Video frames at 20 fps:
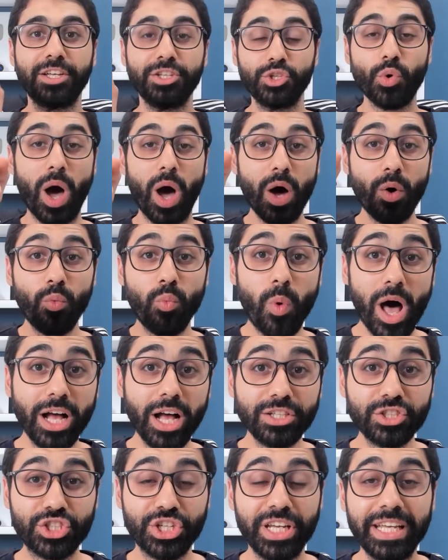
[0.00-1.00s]
You are
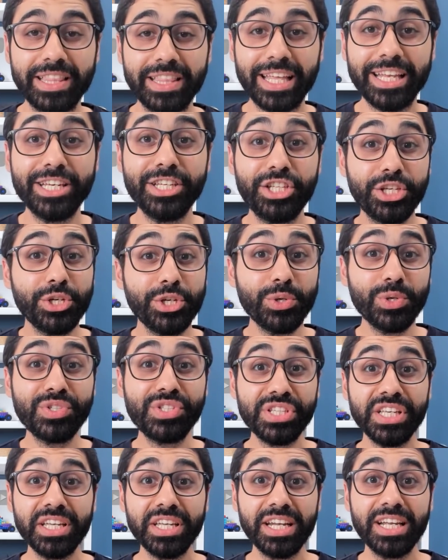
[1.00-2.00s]
watching the new
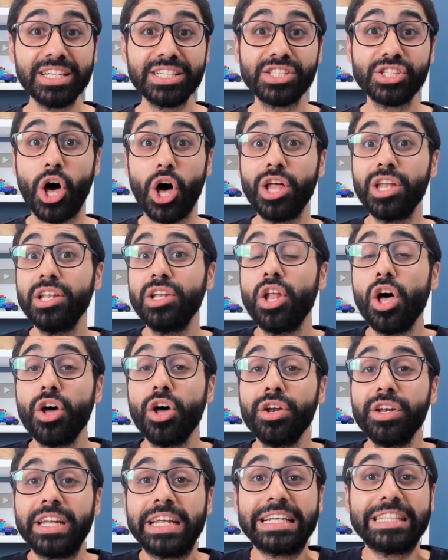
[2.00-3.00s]
series on
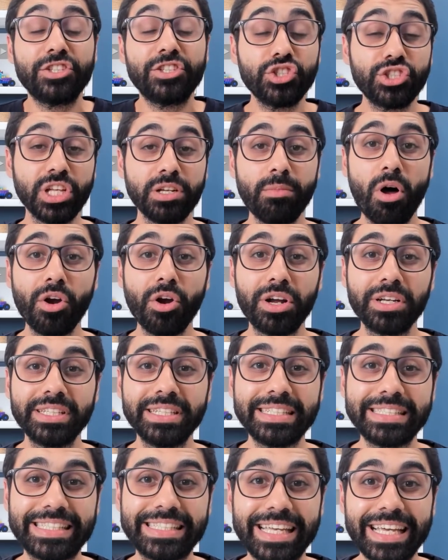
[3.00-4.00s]
learning digital
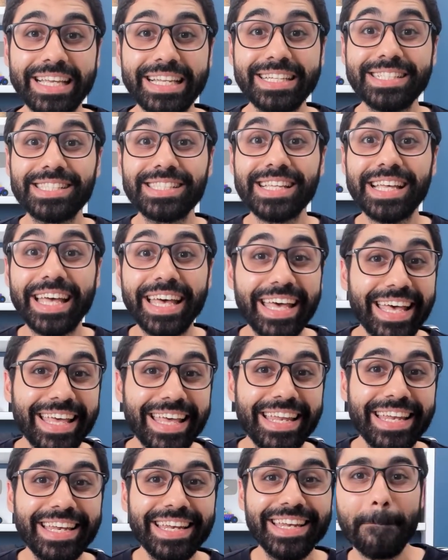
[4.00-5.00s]
marketing skills
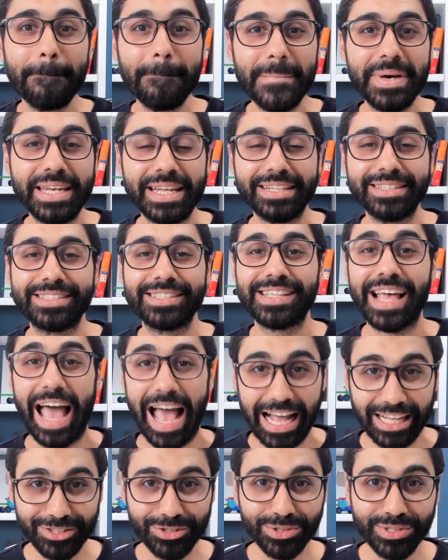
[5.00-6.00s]
in minutes.
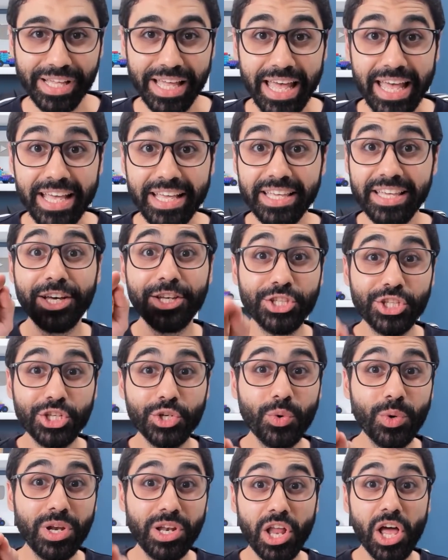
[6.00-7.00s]
And today
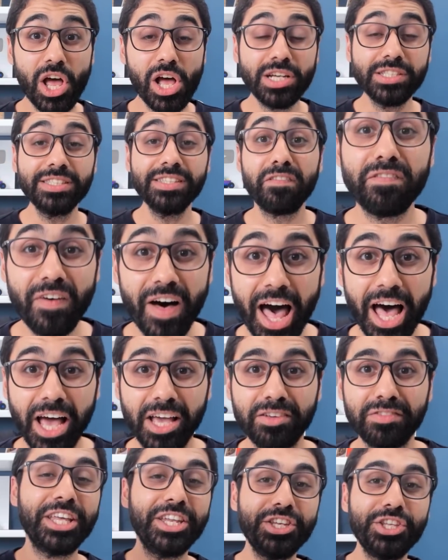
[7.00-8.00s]
you will learn
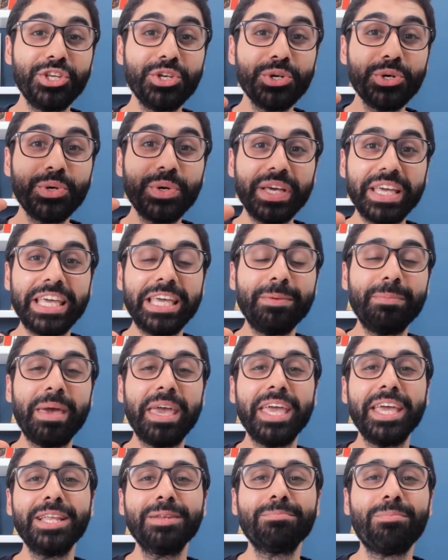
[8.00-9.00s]
5 new
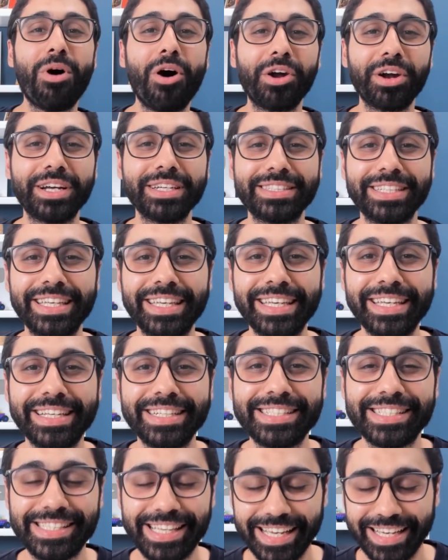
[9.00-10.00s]
email marketing
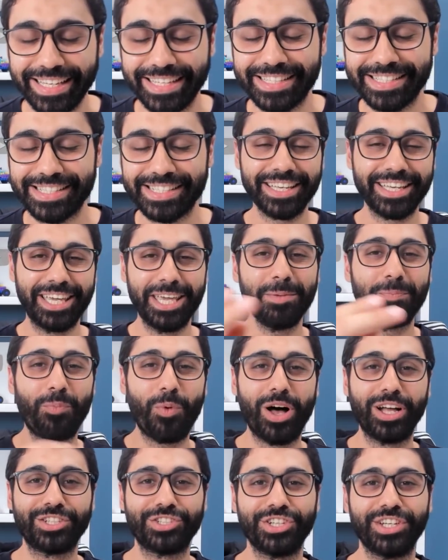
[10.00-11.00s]
skills. Keep
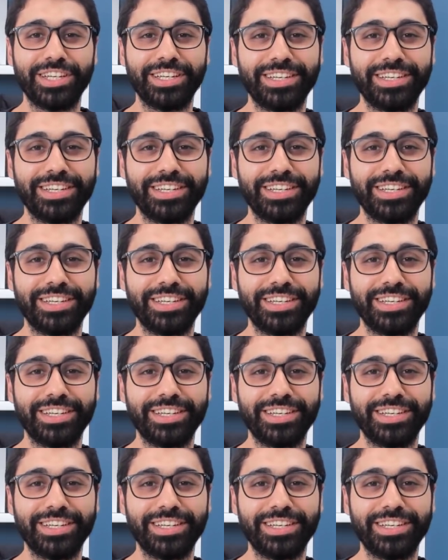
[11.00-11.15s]
watching.